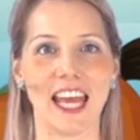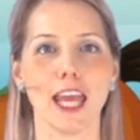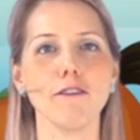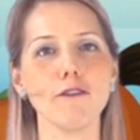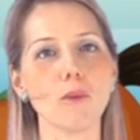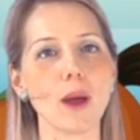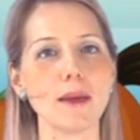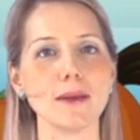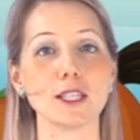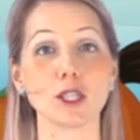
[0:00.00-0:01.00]
If your
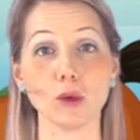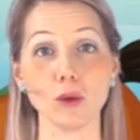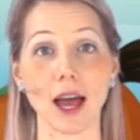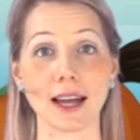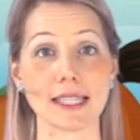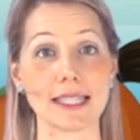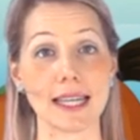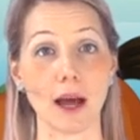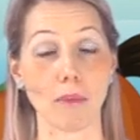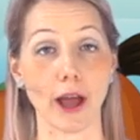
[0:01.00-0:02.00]
baby is too young to sit
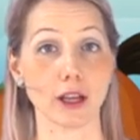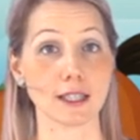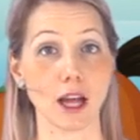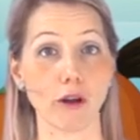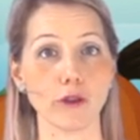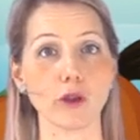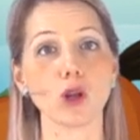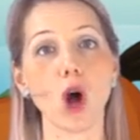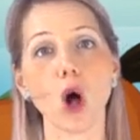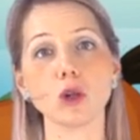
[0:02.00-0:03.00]
up by herself, you can
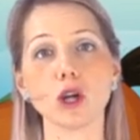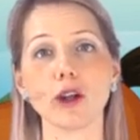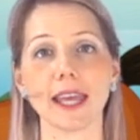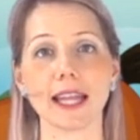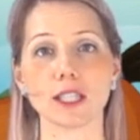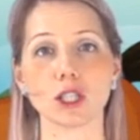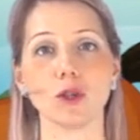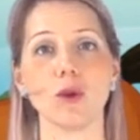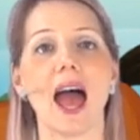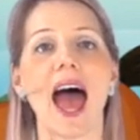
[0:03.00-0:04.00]
hold her against
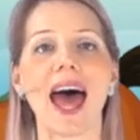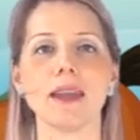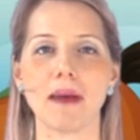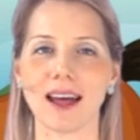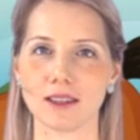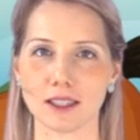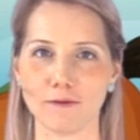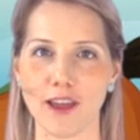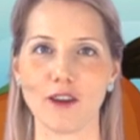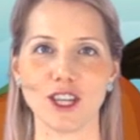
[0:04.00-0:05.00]
you and bounce
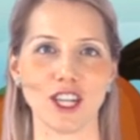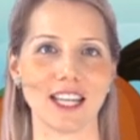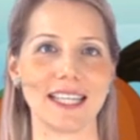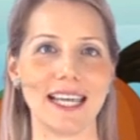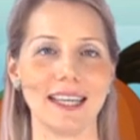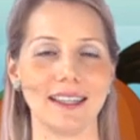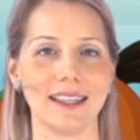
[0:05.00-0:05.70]
very gently.